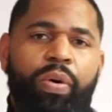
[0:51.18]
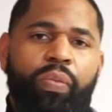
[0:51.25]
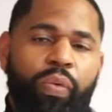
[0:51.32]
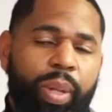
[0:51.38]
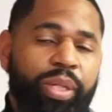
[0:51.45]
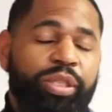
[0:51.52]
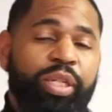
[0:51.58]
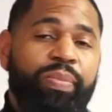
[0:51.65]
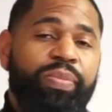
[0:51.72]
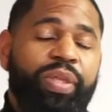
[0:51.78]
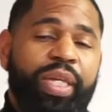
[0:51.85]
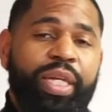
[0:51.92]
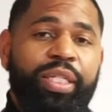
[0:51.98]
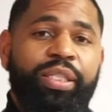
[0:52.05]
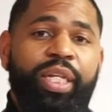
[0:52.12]
What are some
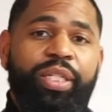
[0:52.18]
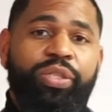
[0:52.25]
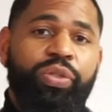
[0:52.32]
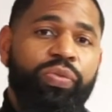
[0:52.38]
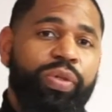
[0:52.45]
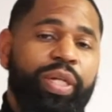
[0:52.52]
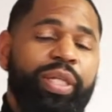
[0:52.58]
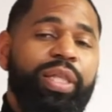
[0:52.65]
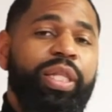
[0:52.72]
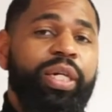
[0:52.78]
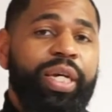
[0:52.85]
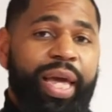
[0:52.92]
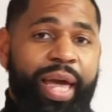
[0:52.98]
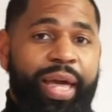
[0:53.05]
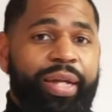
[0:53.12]
things that you can
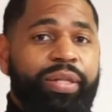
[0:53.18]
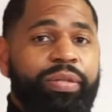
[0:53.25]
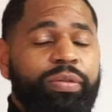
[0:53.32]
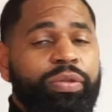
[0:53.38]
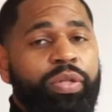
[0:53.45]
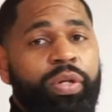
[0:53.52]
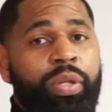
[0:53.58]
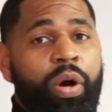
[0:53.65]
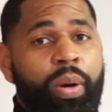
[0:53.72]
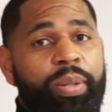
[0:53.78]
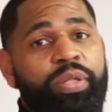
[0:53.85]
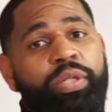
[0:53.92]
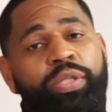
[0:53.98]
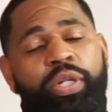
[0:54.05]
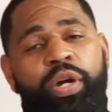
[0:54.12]
look at in order
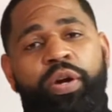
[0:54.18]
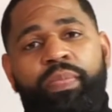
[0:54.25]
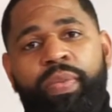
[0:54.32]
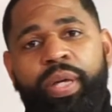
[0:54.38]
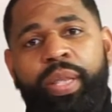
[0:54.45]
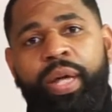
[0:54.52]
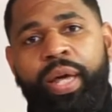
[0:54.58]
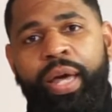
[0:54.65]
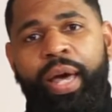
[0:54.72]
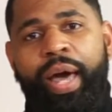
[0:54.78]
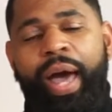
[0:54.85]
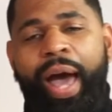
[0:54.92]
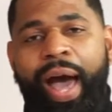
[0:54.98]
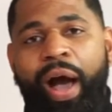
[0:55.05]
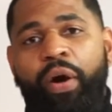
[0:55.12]
to determine
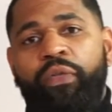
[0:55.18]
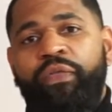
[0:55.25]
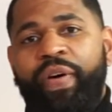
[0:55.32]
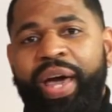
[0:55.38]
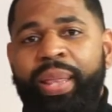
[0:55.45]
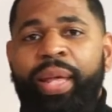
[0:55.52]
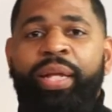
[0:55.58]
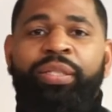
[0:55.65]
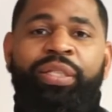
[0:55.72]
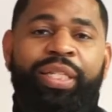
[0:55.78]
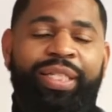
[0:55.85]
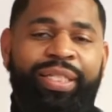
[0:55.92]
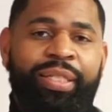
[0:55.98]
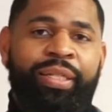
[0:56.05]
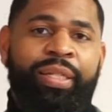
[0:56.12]
how
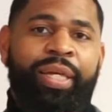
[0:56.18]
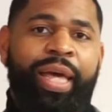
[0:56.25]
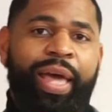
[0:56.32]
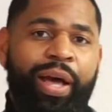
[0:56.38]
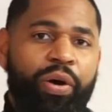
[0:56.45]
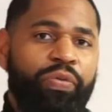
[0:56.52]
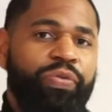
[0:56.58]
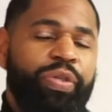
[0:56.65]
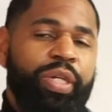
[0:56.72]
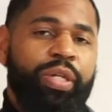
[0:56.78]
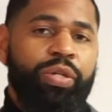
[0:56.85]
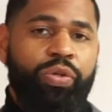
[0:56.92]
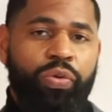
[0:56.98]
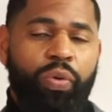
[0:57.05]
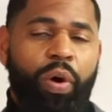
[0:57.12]
financially healthy
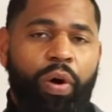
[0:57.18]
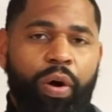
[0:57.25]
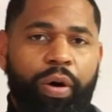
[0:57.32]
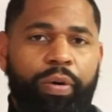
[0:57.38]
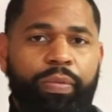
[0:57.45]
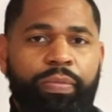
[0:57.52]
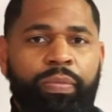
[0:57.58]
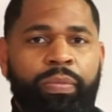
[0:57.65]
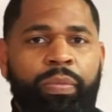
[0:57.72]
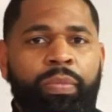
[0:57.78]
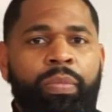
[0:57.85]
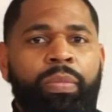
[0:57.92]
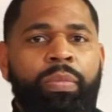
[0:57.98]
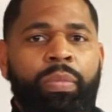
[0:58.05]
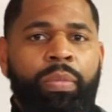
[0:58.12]
you are?
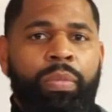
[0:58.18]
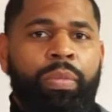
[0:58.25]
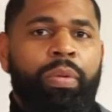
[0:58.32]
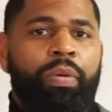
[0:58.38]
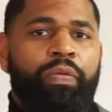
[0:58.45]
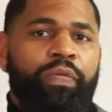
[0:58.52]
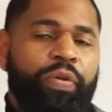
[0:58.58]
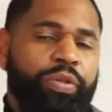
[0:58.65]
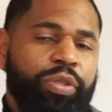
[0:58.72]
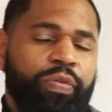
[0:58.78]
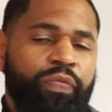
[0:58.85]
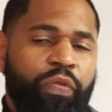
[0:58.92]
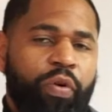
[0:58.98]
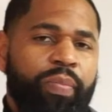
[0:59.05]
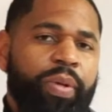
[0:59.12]
First and
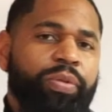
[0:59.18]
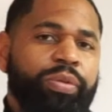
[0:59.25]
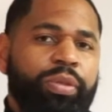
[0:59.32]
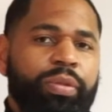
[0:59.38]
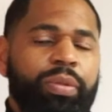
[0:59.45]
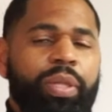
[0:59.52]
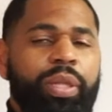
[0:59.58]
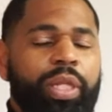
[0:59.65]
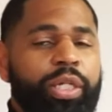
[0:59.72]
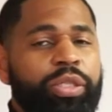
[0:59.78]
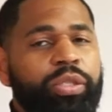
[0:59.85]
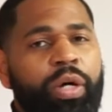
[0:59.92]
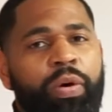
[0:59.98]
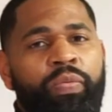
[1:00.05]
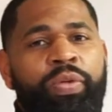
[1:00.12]
foremost, Let's
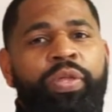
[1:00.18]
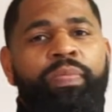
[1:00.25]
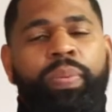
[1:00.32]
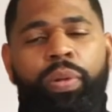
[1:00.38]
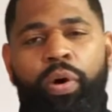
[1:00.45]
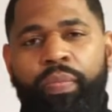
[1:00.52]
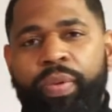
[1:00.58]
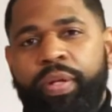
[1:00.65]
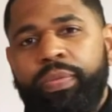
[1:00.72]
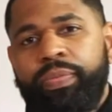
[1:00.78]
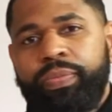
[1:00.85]
start with employment.